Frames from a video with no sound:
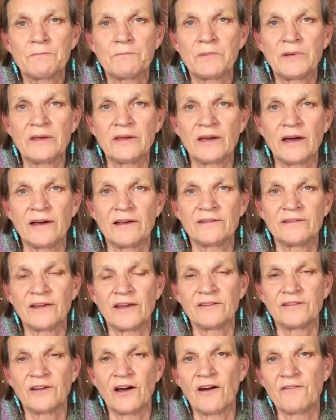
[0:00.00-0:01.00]
because
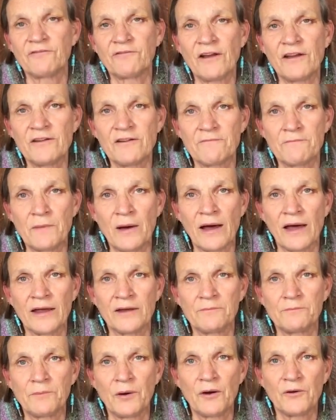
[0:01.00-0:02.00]
I saw a friend of
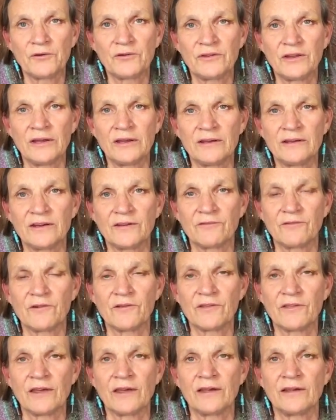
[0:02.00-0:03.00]
mine posting
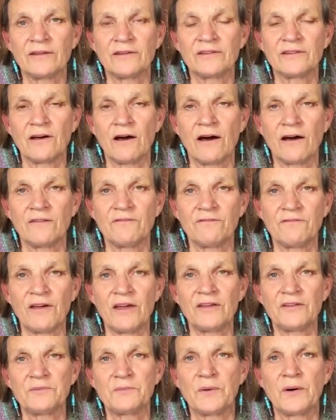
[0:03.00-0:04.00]
different things on
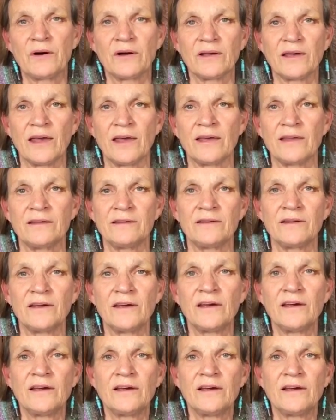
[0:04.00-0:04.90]
Facebook, and